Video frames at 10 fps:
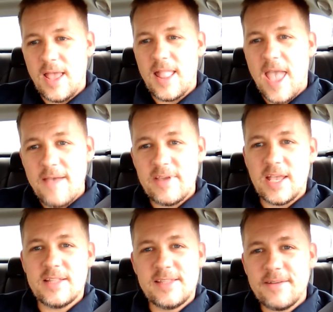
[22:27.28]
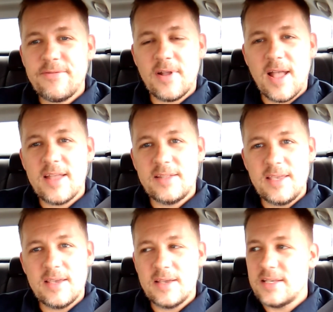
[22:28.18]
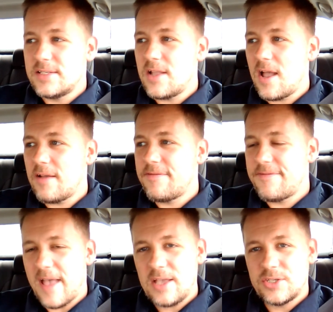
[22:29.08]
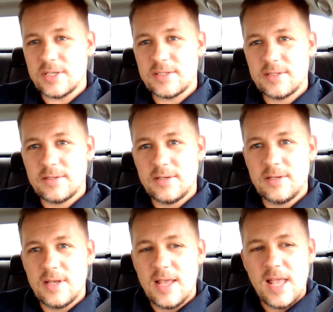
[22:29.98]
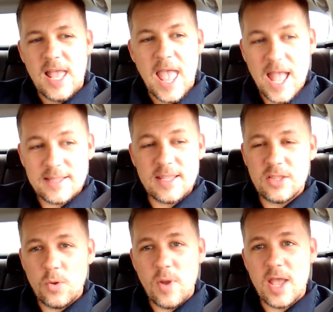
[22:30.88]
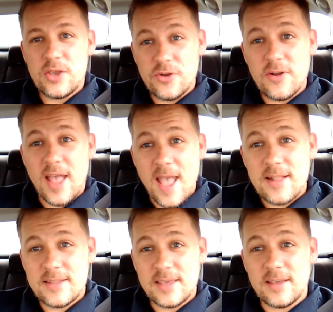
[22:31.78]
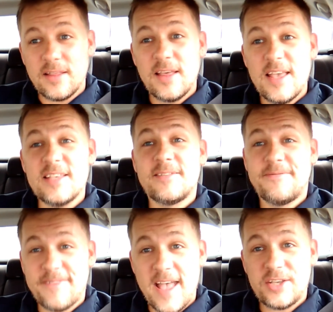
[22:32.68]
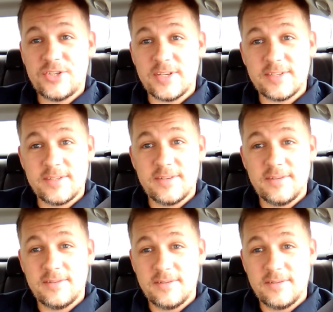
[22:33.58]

And having a different idea is not fascist. Acting the way you're acting is fascist.